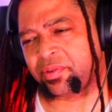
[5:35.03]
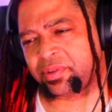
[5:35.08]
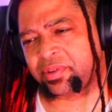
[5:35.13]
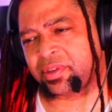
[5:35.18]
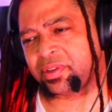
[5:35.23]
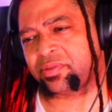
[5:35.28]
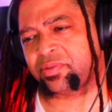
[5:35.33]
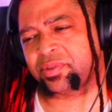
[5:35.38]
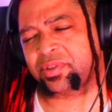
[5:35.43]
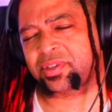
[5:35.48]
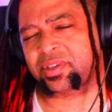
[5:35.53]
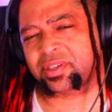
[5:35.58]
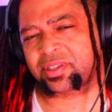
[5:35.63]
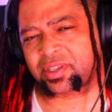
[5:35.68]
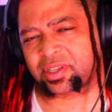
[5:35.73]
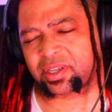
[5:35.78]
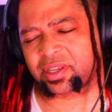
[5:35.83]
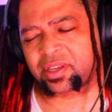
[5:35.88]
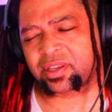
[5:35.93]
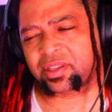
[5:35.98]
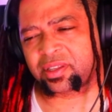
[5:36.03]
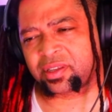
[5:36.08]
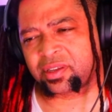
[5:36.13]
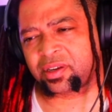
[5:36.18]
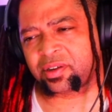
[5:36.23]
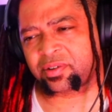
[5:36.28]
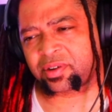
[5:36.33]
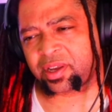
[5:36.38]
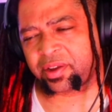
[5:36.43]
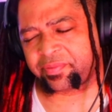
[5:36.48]
This was just a you
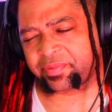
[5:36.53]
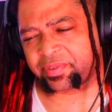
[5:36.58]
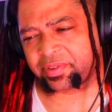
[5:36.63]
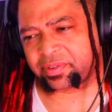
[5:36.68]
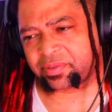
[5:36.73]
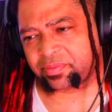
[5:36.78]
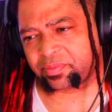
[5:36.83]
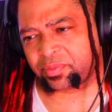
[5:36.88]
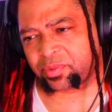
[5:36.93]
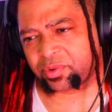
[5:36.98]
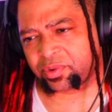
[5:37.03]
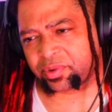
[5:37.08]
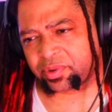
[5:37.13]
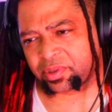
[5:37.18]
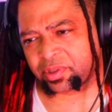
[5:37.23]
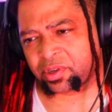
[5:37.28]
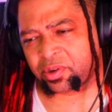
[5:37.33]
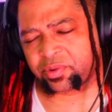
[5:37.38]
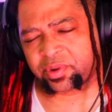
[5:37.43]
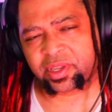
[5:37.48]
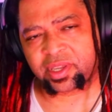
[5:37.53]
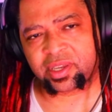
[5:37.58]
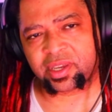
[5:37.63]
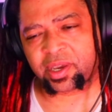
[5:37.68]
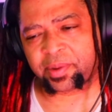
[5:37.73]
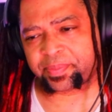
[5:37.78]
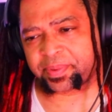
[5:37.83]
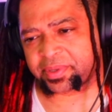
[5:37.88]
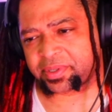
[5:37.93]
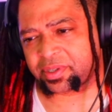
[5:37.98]
know kind of a more low key
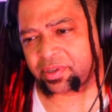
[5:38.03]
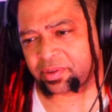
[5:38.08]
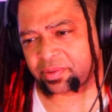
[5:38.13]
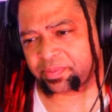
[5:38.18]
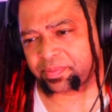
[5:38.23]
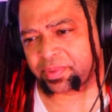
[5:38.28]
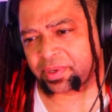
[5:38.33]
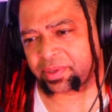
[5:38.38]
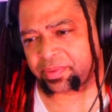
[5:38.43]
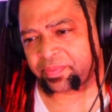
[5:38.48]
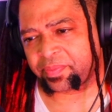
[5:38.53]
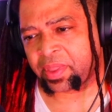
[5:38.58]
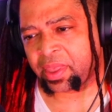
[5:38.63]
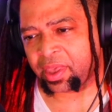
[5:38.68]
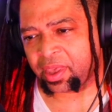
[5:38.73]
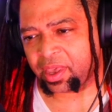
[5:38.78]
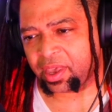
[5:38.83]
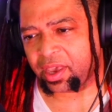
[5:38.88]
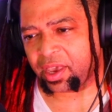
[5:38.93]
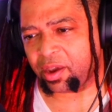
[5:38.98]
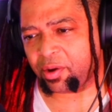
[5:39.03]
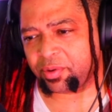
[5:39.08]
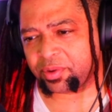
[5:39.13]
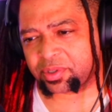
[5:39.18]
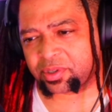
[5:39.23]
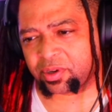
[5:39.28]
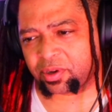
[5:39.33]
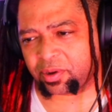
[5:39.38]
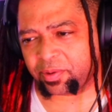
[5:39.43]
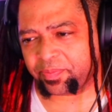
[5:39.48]
episode, but it was
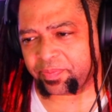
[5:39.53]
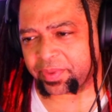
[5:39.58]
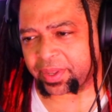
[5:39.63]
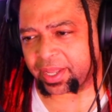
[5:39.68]
cool.